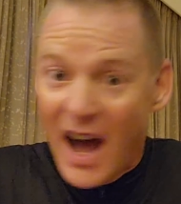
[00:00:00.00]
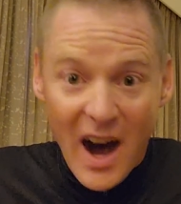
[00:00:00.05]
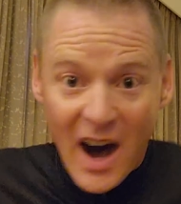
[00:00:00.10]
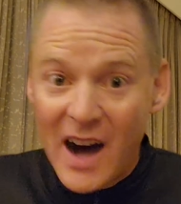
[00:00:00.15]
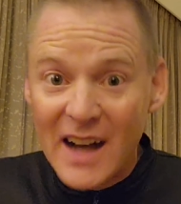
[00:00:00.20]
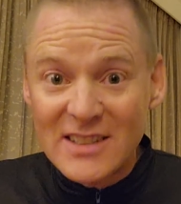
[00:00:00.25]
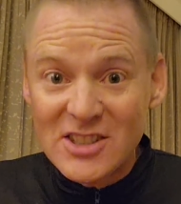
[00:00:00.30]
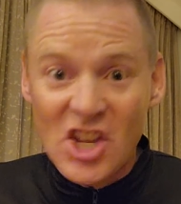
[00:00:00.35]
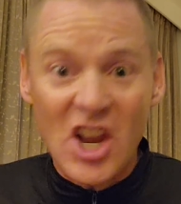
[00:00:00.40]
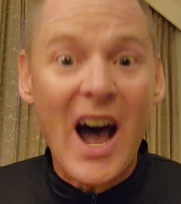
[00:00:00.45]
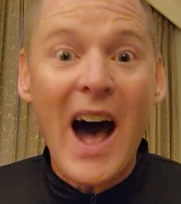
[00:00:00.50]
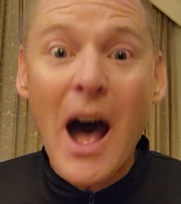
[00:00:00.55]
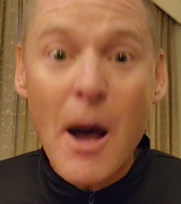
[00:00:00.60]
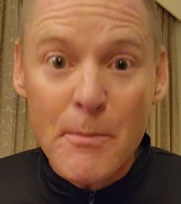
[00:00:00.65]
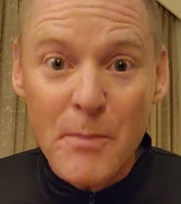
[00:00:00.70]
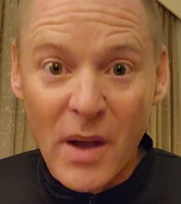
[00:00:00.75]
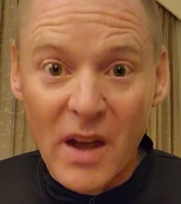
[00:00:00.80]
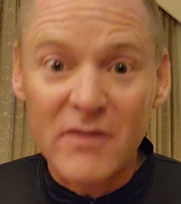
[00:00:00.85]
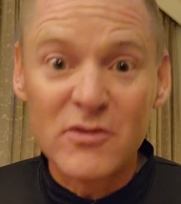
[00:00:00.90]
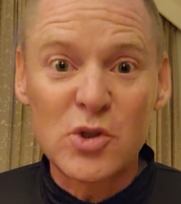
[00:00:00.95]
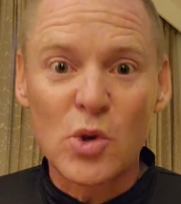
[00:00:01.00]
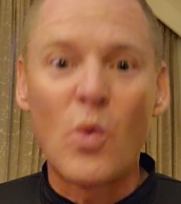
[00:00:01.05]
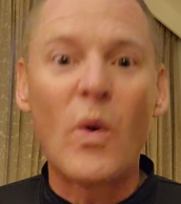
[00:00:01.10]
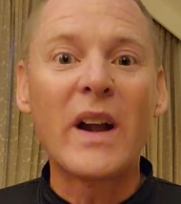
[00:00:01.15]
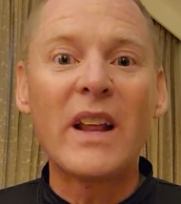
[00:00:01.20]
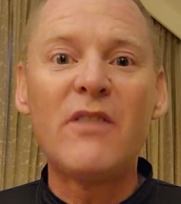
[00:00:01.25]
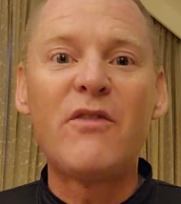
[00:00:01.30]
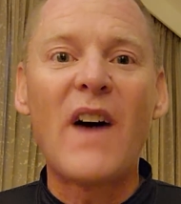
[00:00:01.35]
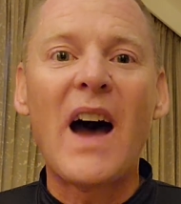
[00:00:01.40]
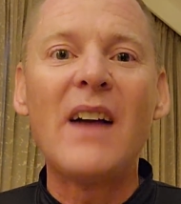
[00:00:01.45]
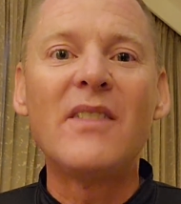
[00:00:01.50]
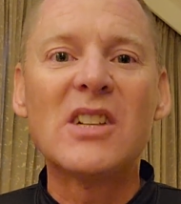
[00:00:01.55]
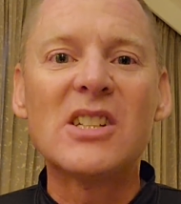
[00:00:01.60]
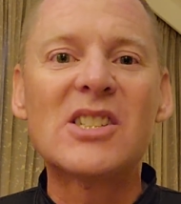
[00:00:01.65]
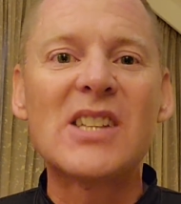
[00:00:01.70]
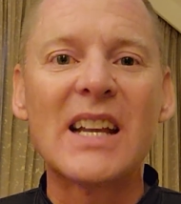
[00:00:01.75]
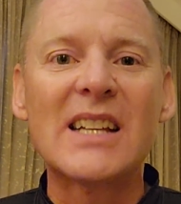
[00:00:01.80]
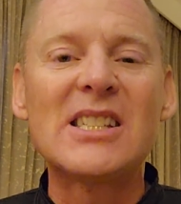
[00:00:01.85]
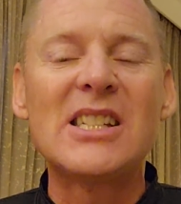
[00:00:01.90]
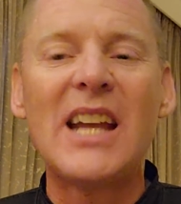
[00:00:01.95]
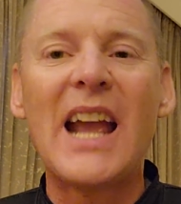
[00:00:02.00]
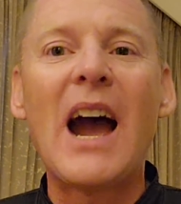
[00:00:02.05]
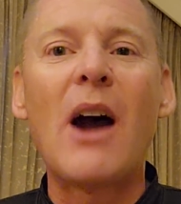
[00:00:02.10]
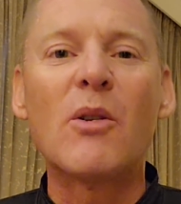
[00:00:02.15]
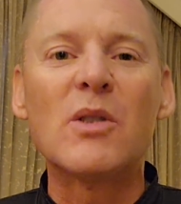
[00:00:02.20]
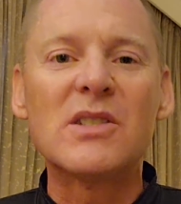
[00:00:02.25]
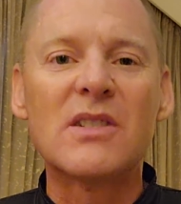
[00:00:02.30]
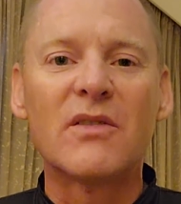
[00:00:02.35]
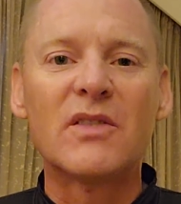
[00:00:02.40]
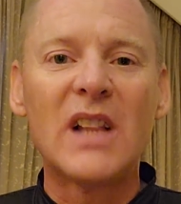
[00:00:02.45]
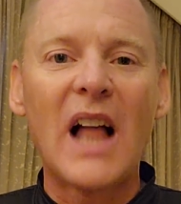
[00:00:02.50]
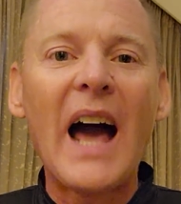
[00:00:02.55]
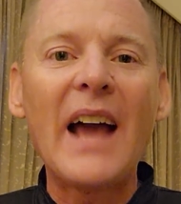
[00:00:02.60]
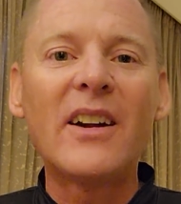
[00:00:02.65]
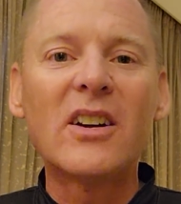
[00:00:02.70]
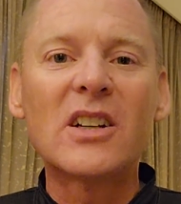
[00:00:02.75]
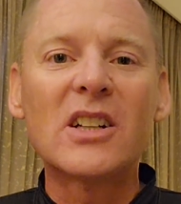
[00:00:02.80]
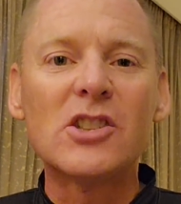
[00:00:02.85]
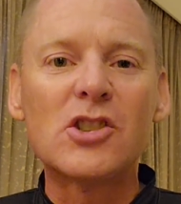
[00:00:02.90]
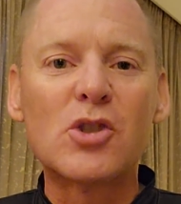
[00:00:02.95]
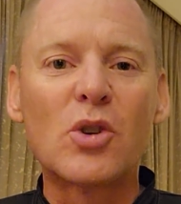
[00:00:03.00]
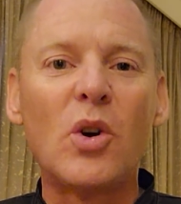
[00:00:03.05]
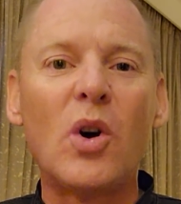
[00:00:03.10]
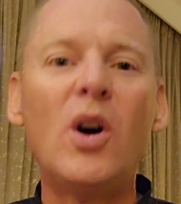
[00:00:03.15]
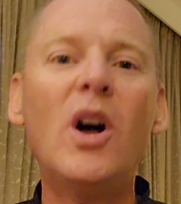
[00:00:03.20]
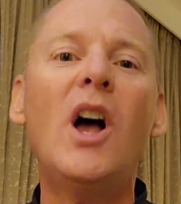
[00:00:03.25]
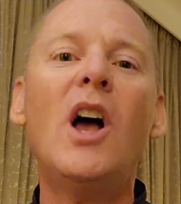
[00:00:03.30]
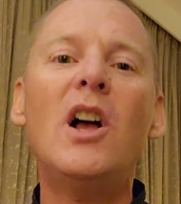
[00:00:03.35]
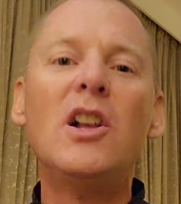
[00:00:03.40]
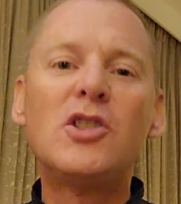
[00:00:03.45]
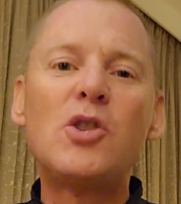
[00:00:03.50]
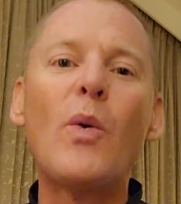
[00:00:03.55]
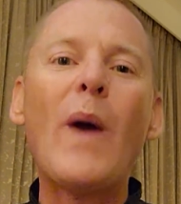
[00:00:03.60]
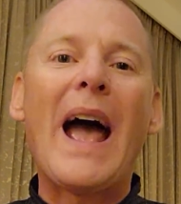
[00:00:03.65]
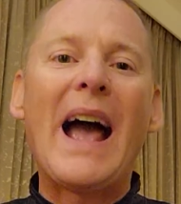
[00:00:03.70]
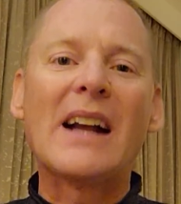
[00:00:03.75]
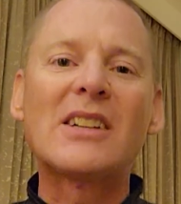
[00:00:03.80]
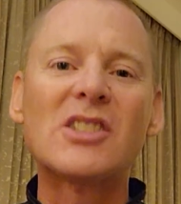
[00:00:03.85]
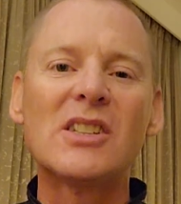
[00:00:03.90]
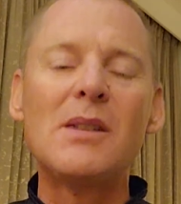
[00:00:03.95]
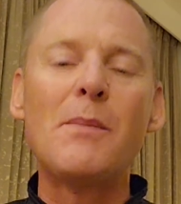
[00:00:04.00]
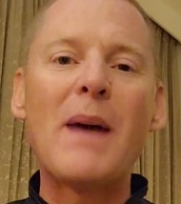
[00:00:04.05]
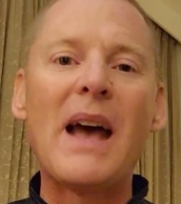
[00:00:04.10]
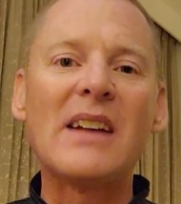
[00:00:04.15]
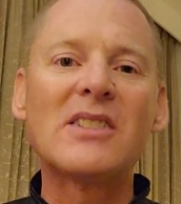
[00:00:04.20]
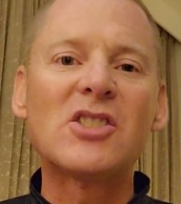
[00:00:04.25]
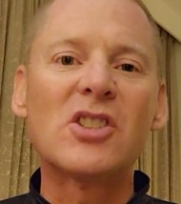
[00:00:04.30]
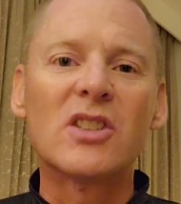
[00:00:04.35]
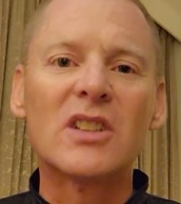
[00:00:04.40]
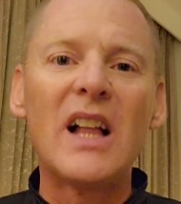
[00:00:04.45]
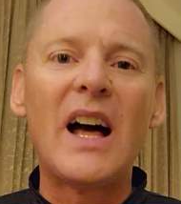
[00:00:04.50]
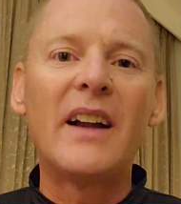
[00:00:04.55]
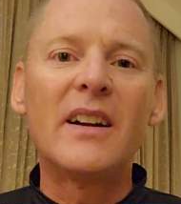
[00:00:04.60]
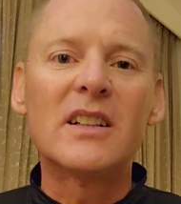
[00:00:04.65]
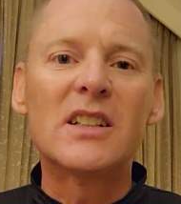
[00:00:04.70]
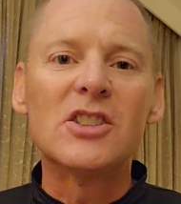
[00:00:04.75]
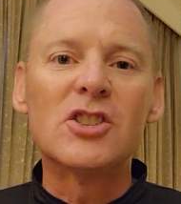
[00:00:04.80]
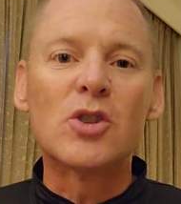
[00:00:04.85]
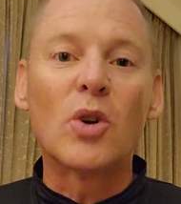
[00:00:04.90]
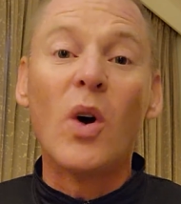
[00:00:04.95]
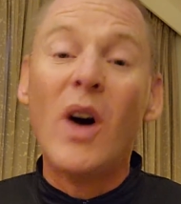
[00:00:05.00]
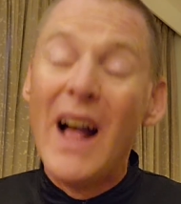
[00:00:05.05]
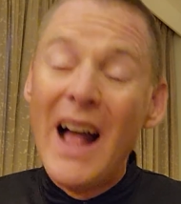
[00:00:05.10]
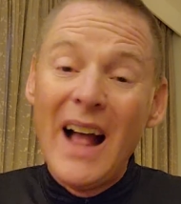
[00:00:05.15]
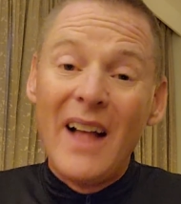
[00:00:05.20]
On top of 25 to 60 hours of glider control to actually master glider control.